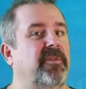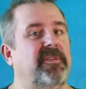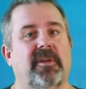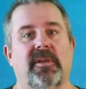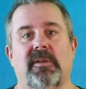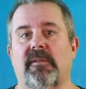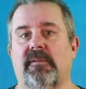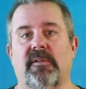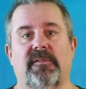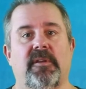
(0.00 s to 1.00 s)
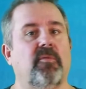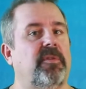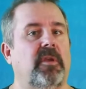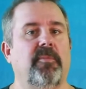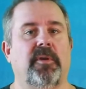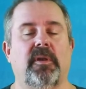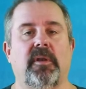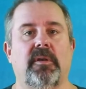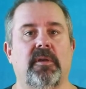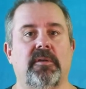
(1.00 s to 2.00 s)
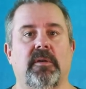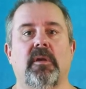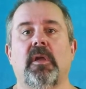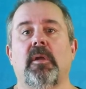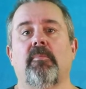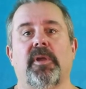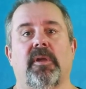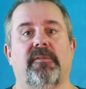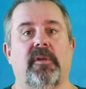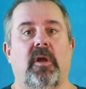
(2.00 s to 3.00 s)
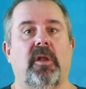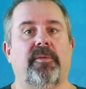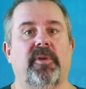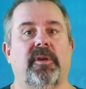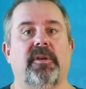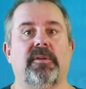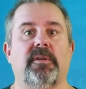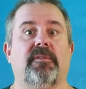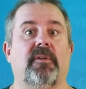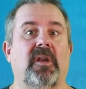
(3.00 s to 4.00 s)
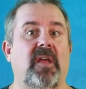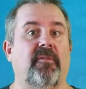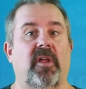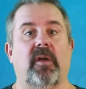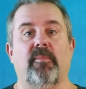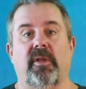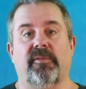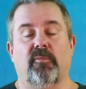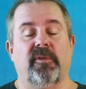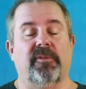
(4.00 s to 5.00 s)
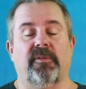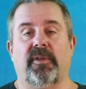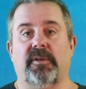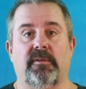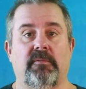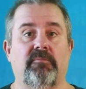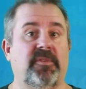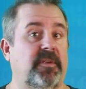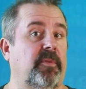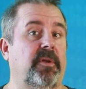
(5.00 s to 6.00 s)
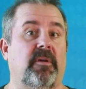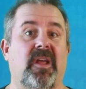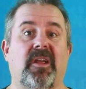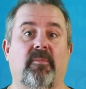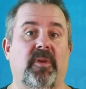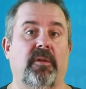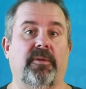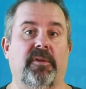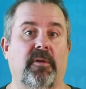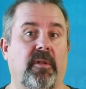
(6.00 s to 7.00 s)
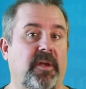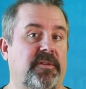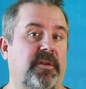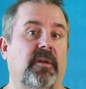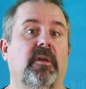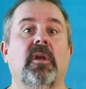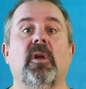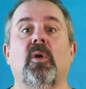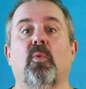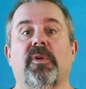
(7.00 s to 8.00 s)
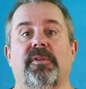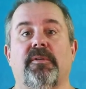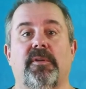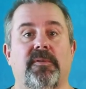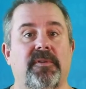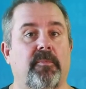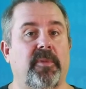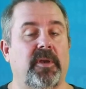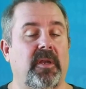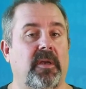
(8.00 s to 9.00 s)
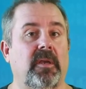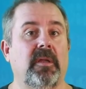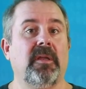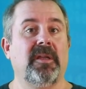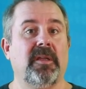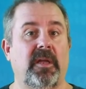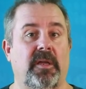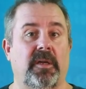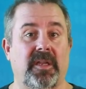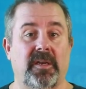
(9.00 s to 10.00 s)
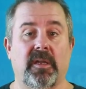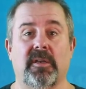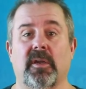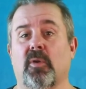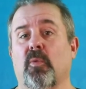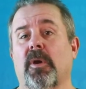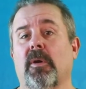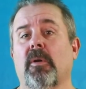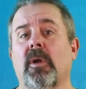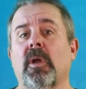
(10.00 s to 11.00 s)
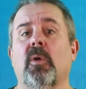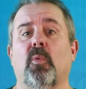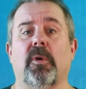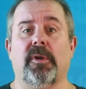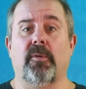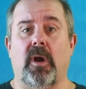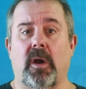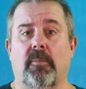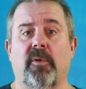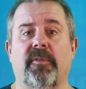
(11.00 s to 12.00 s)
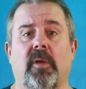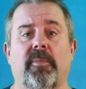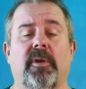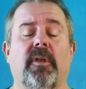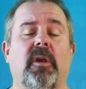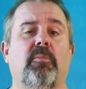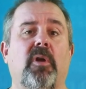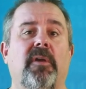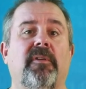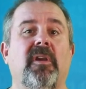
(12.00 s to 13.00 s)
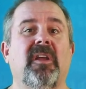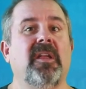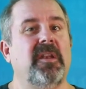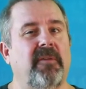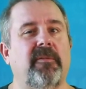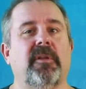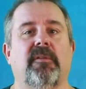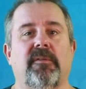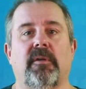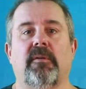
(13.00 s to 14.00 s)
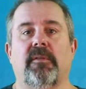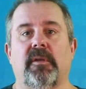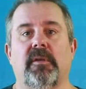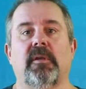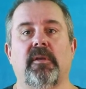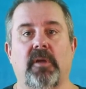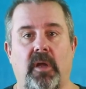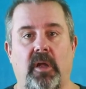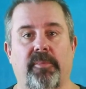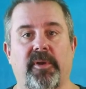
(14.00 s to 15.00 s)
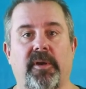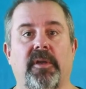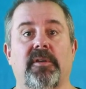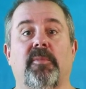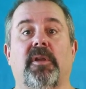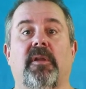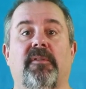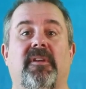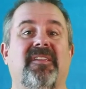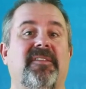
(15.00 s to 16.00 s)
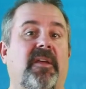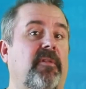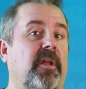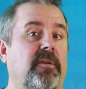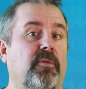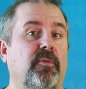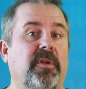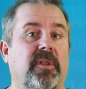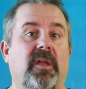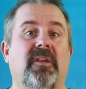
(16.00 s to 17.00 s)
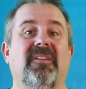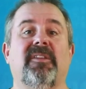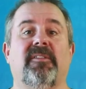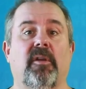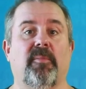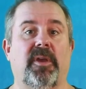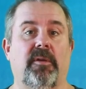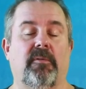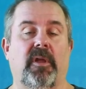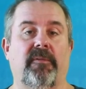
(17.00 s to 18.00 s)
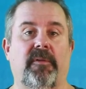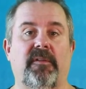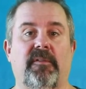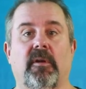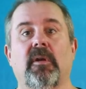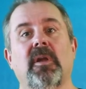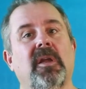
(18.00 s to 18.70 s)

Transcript: would say just stick with the Community Edition, because the Ultimate Edition is going to have a lot of bells and whistles that you simply are not going to be able to utilize yet. Once you do start getting into a career where you are moving up in an enterprise, definitely consider the Ultimate Edition, because it does have a lot of tooling that is going to make your life easier.